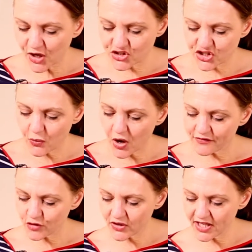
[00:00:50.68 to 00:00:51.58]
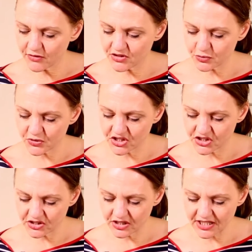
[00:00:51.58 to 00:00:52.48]
So I've got here into one of
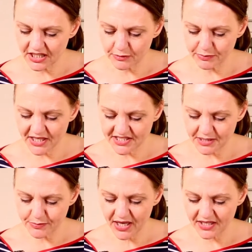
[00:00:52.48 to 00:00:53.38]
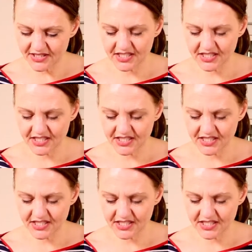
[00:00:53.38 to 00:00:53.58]
these little plastic palettes.